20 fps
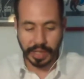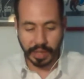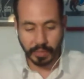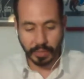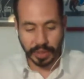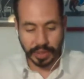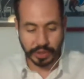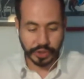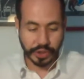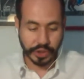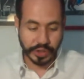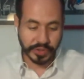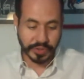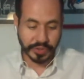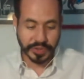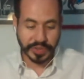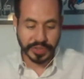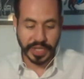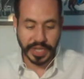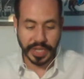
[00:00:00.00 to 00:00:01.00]
I want just
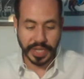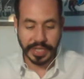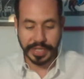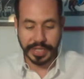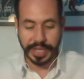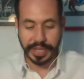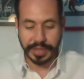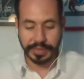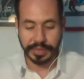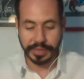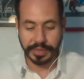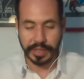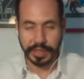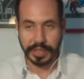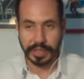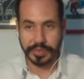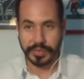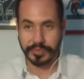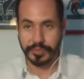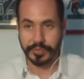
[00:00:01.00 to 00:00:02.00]
to say that
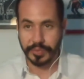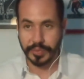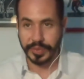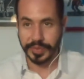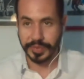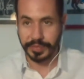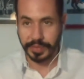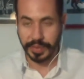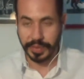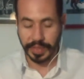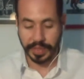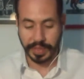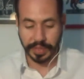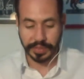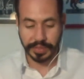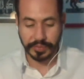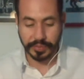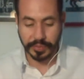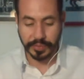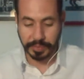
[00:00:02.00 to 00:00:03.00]
the
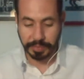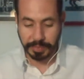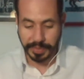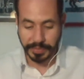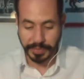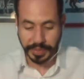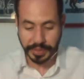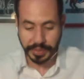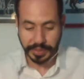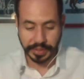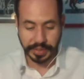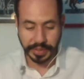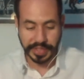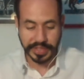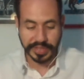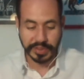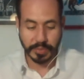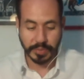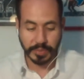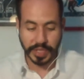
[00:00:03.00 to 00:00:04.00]
first period, the
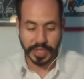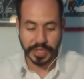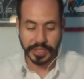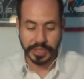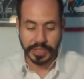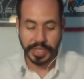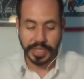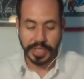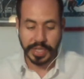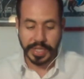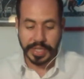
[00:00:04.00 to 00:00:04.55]
Restoration,